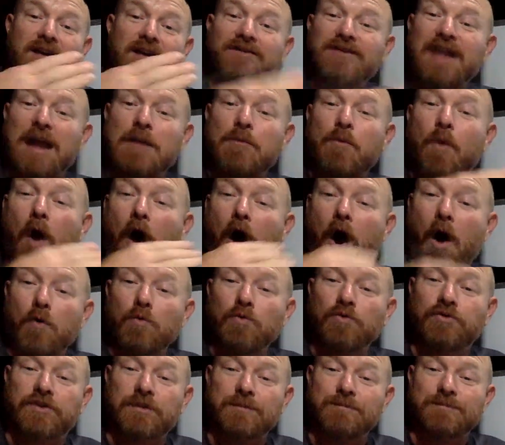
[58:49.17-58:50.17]
They will
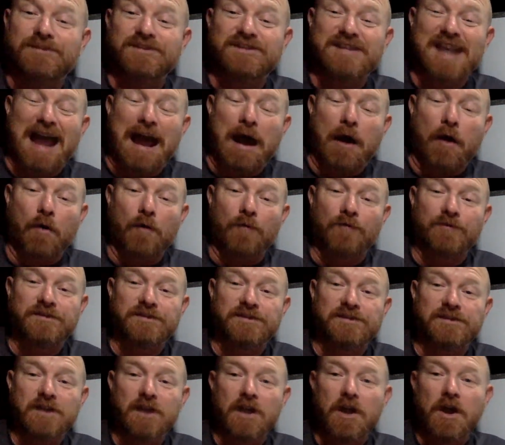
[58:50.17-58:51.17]
hold
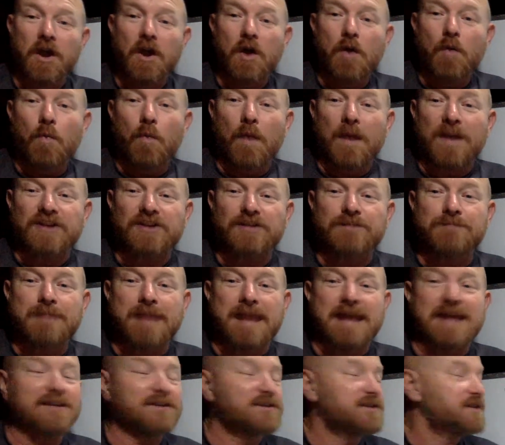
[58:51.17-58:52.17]
themselves, which
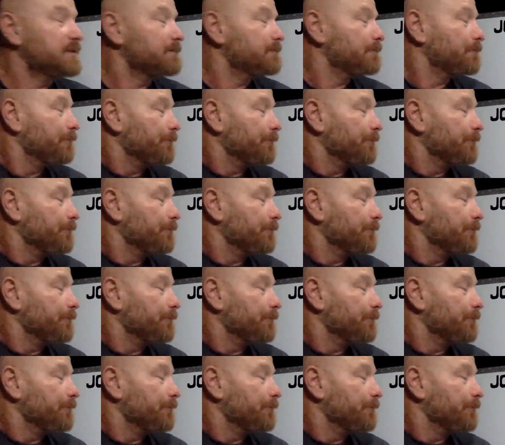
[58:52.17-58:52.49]
means